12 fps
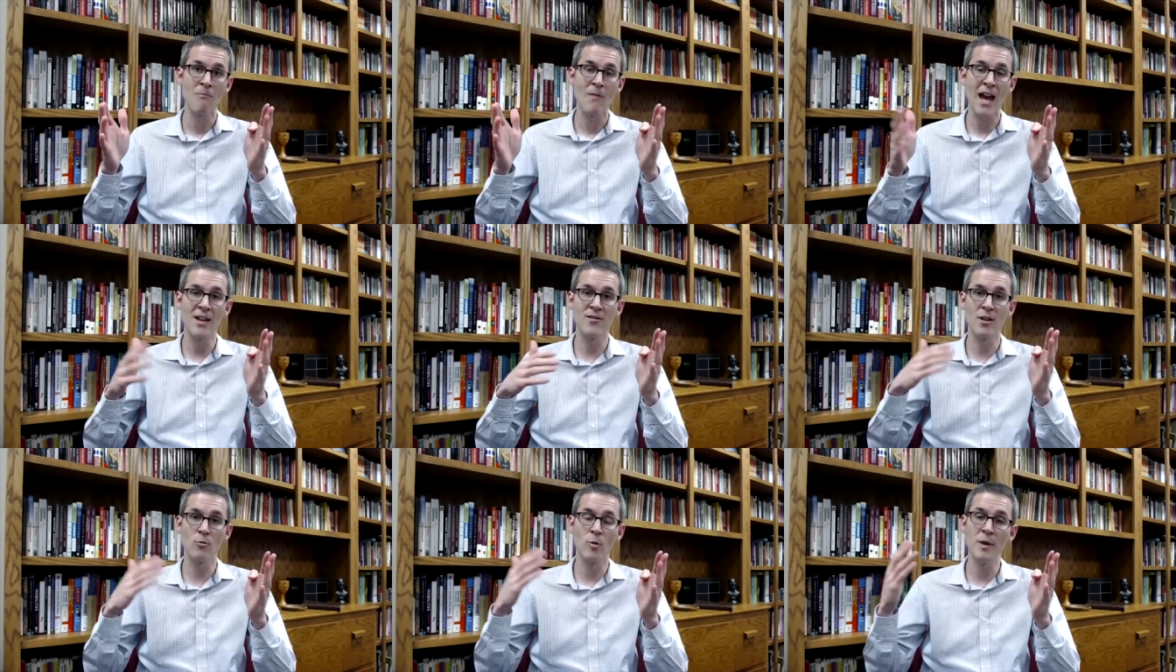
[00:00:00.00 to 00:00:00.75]
and they
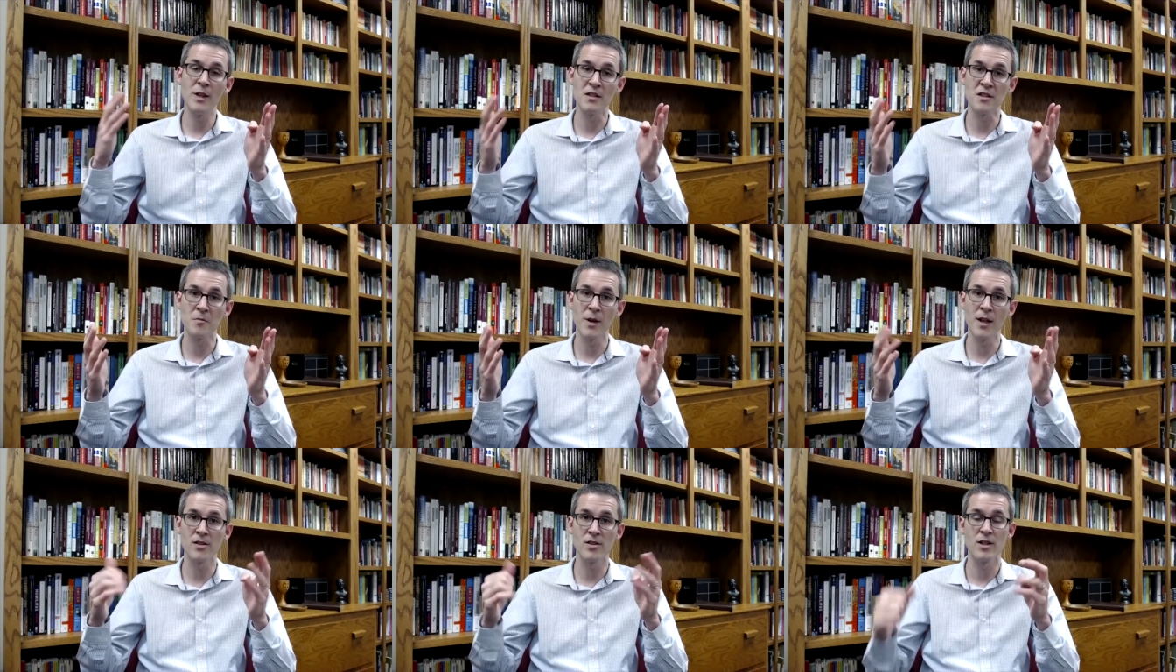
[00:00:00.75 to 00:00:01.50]
will be
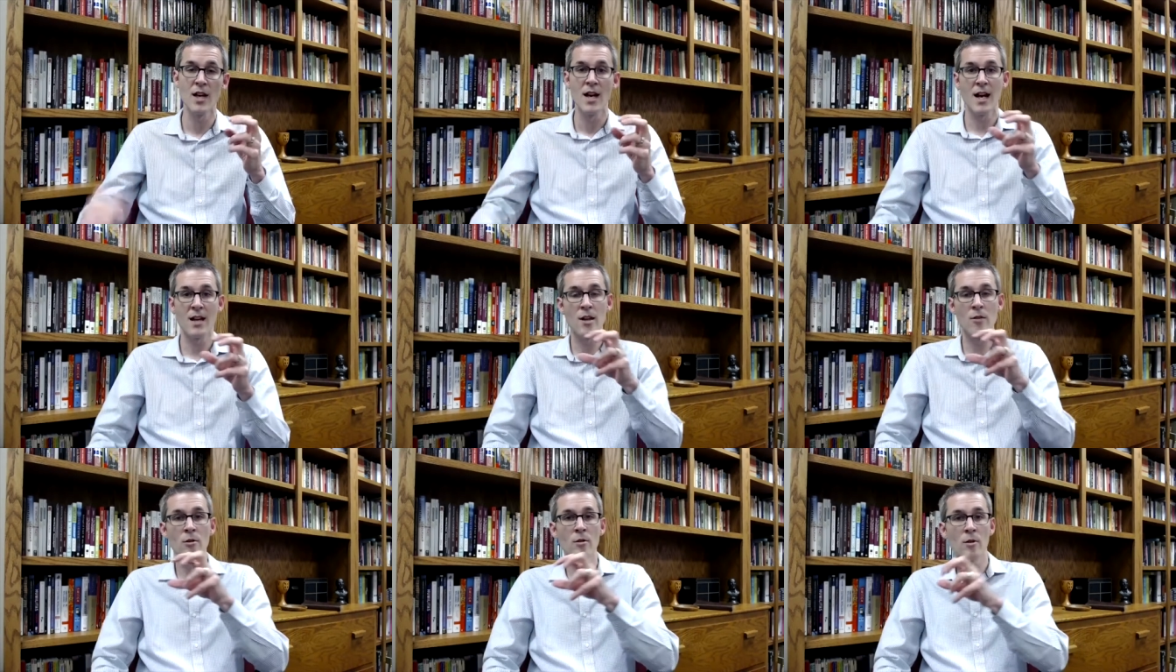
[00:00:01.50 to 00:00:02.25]
dismissed, and they
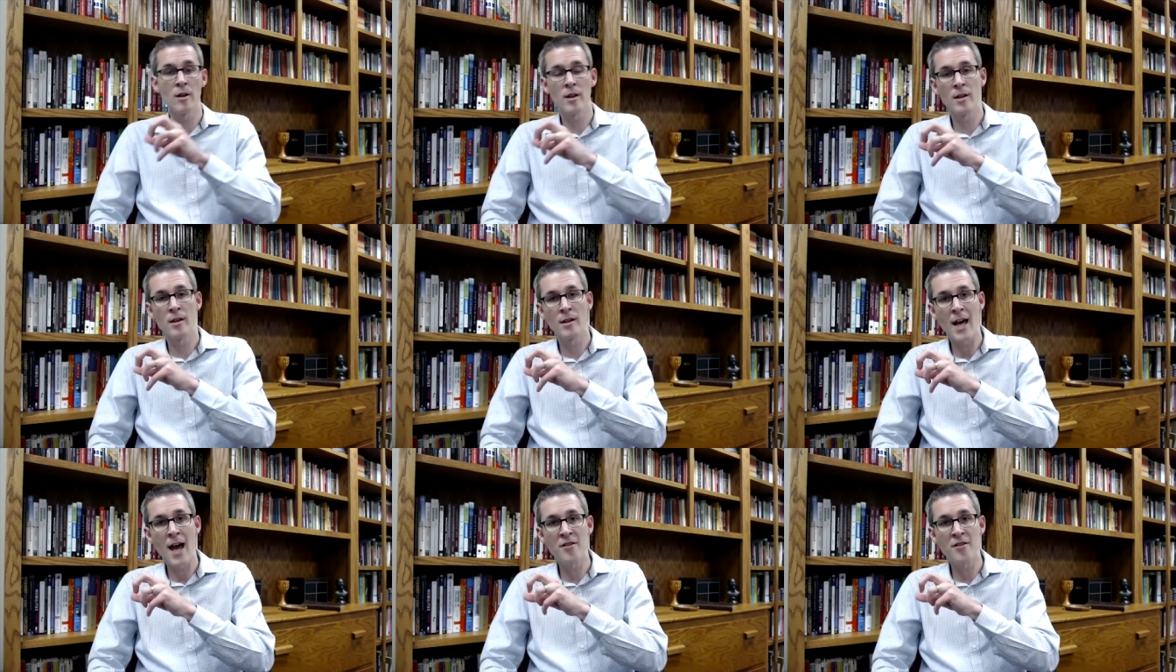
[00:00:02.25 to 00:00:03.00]
will uh,
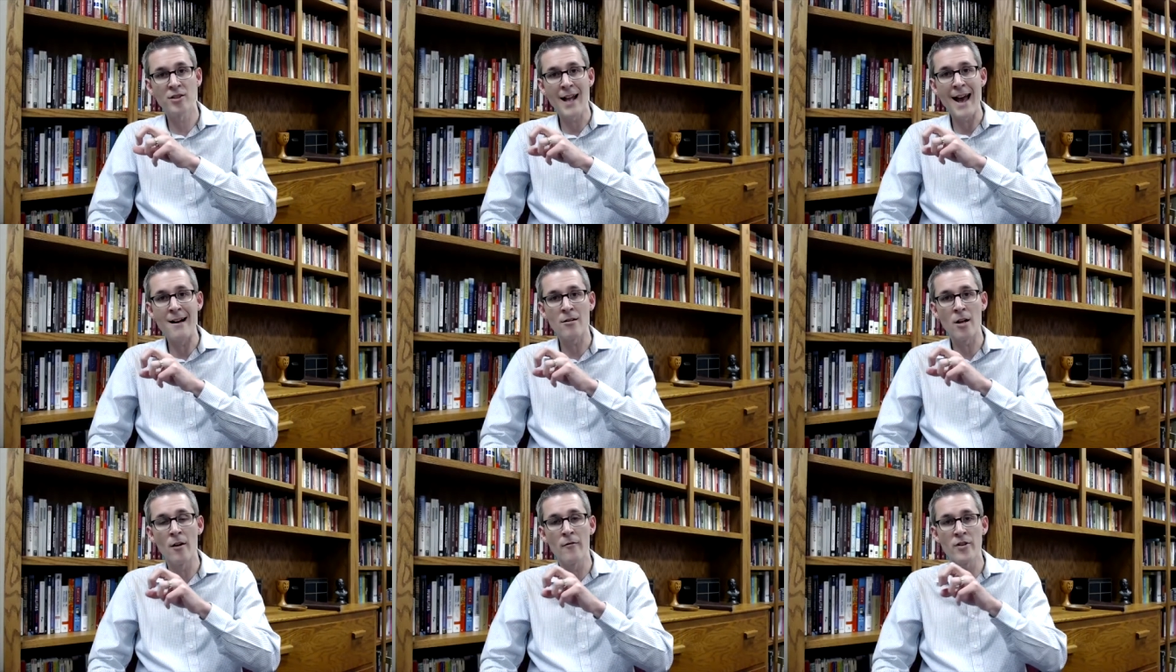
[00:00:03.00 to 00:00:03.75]
exit out
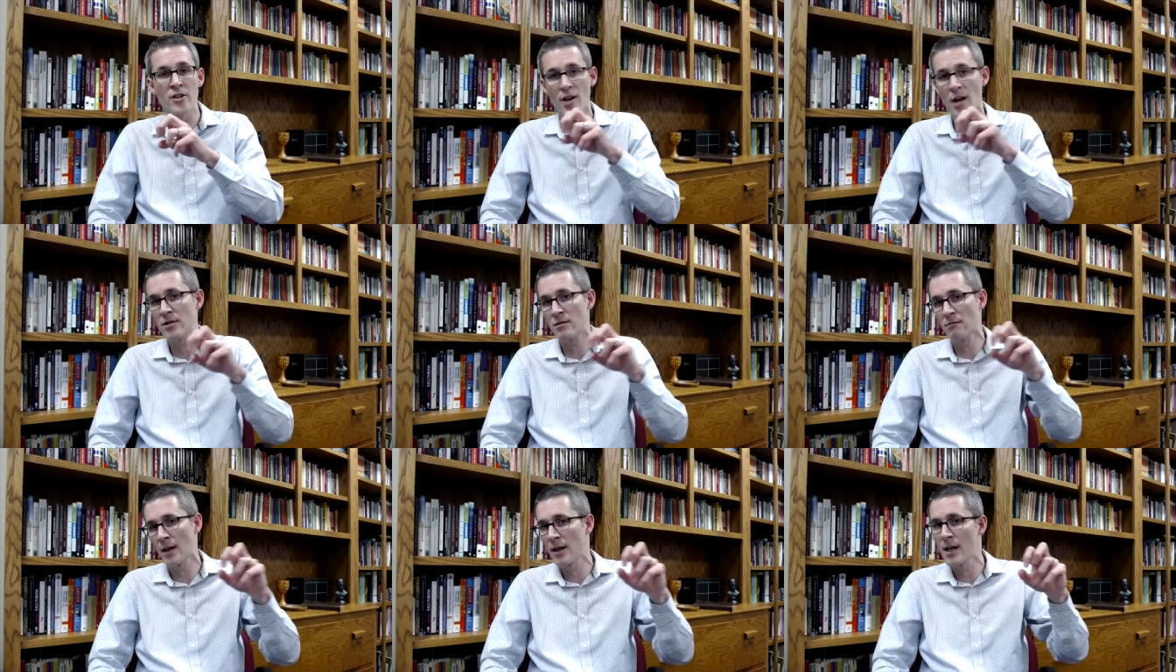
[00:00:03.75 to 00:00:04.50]
of the
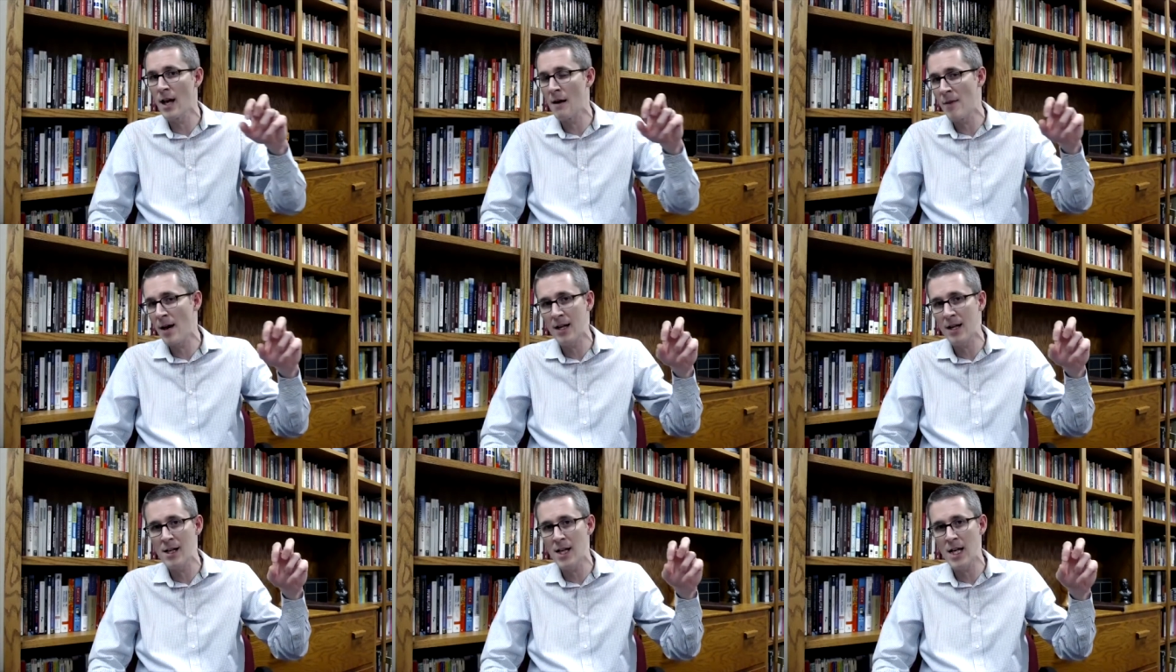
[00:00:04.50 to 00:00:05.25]
sanctuary at
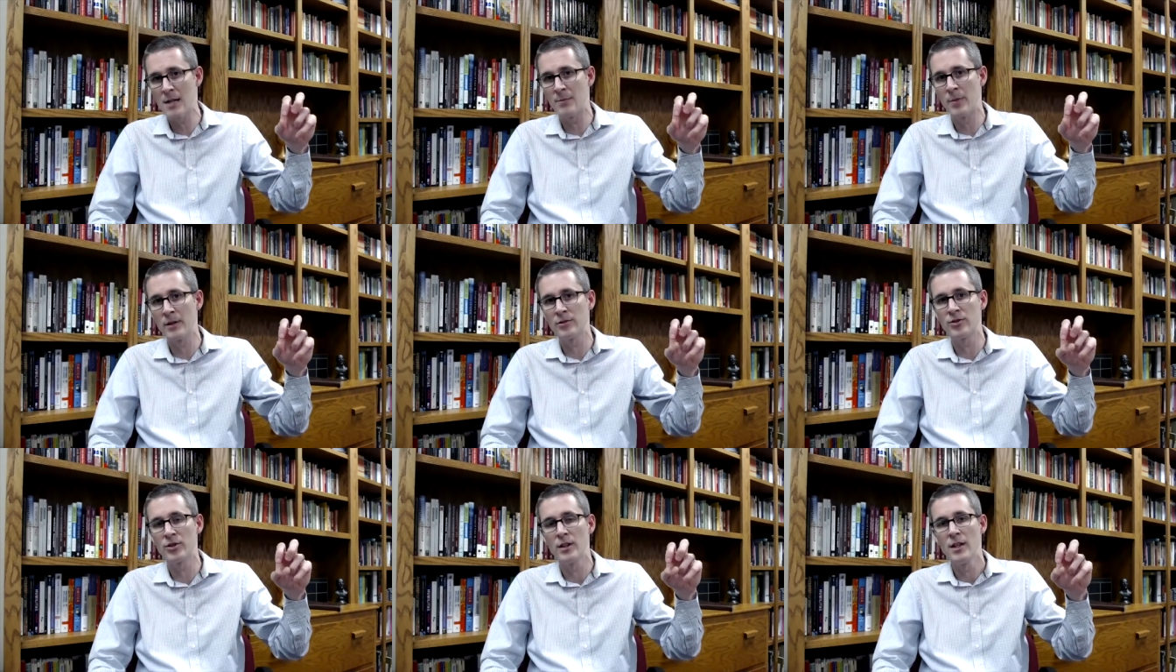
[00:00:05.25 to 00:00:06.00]
Mackey campus.